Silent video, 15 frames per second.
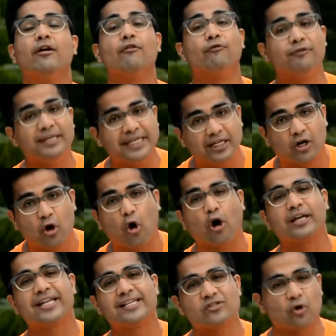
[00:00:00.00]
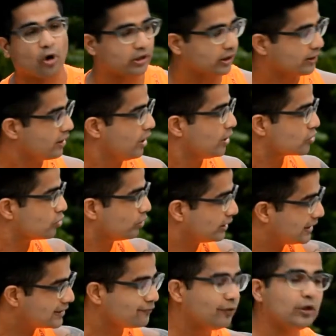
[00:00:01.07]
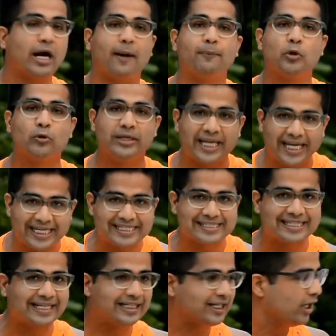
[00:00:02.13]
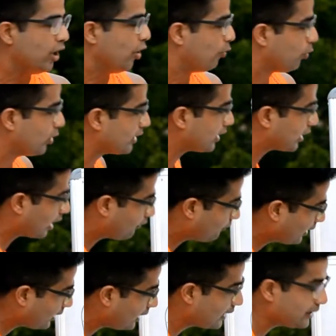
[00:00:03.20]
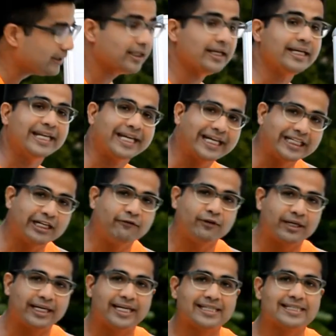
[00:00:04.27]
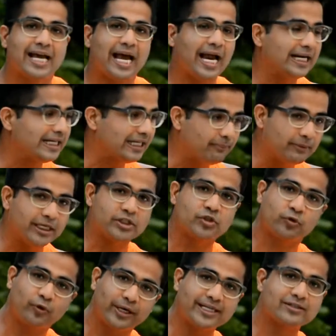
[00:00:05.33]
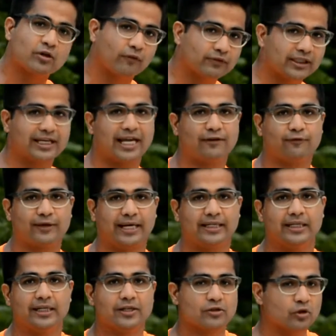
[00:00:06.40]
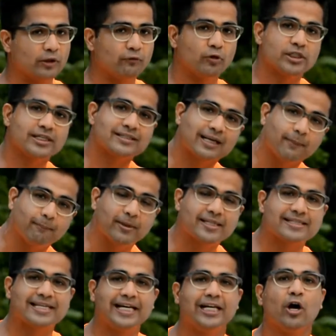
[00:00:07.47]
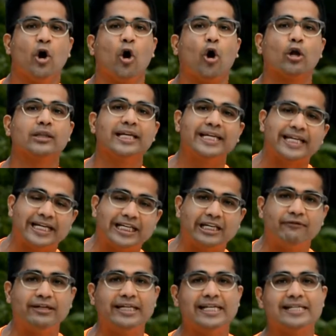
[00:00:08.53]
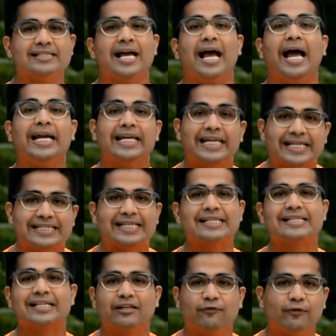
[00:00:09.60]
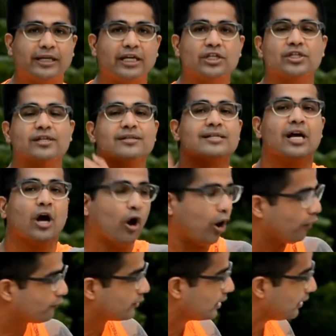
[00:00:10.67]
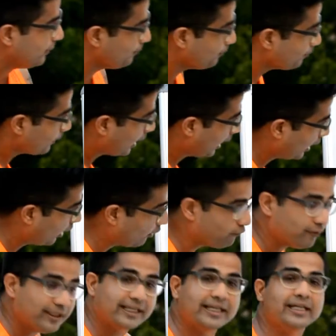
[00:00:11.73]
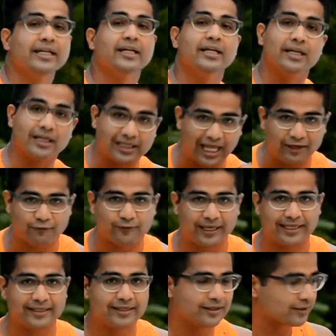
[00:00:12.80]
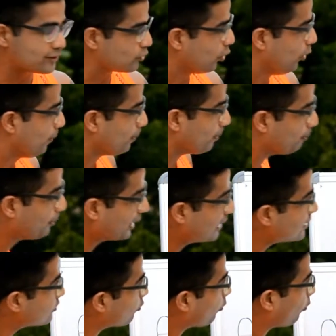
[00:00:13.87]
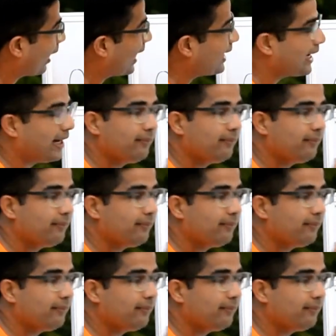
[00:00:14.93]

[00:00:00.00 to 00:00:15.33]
weak or distorted, so this would up to an extent would cover the negative traits and diminished traits of the lifeline. So it would just compensate all the negativities and lessen significations of the weakened lifeline. So because why I am